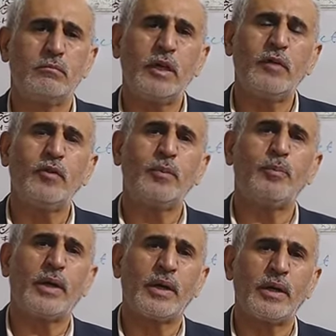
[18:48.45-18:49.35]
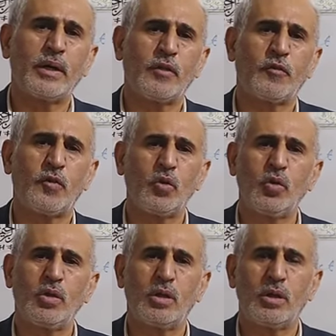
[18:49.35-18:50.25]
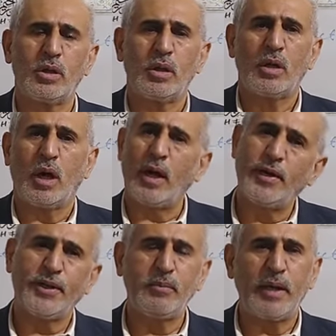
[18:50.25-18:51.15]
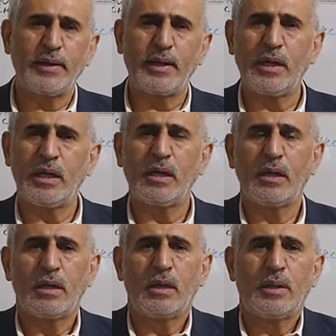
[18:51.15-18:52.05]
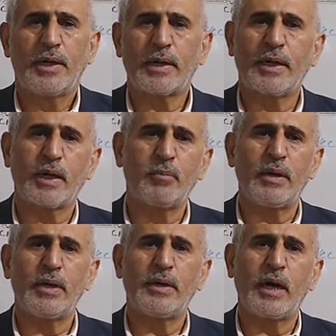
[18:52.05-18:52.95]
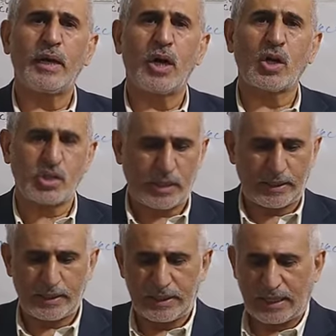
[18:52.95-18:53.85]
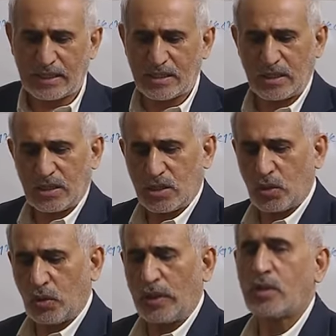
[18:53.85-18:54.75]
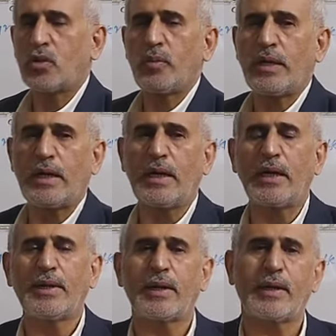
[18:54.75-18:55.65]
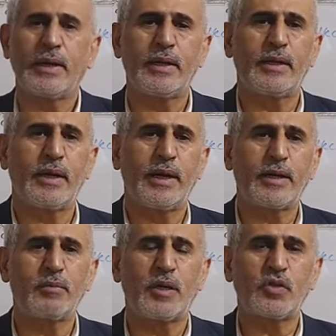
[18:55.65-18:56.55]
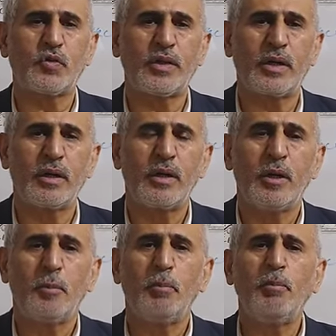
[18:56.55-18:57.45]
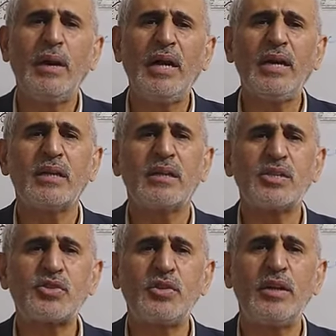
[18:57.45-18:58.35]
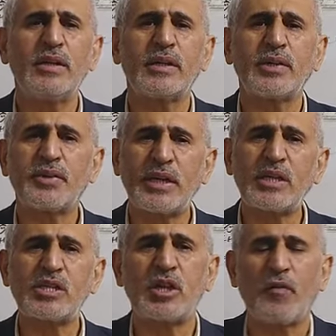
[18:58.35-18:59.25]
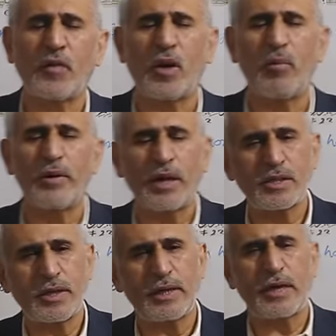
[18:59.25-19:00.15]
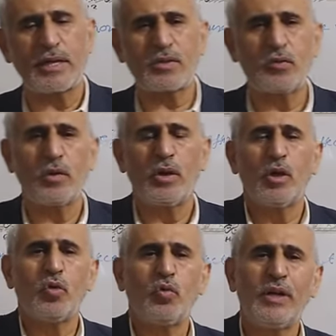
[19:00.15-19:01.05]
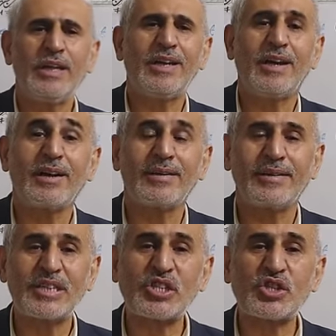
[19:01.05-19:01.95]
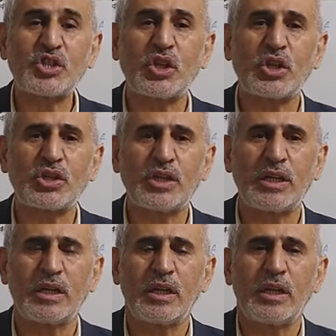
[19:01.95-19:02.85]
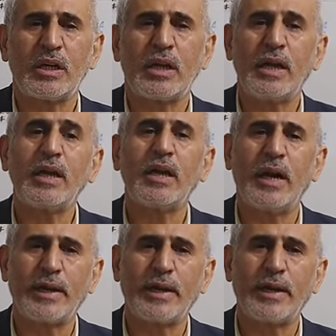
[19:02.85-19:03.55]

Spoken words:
when we burn the fuel, ultimately the carbon dioxide gas is going to be enter in the atmosphere. Million and trillion tons of carbon dioxide gases we are discharging in